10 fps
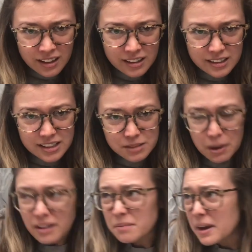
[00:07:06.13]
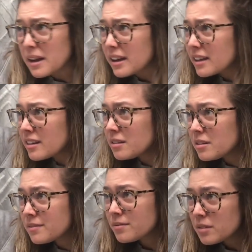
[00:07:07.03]
This is probably my
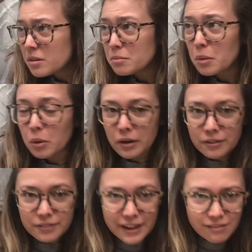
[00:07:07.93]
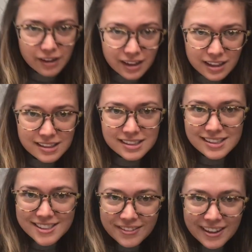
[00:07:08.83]
more favorite because
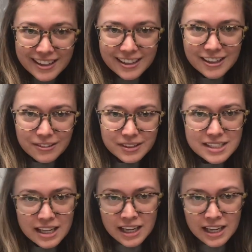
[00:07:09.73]
it's fun and cute.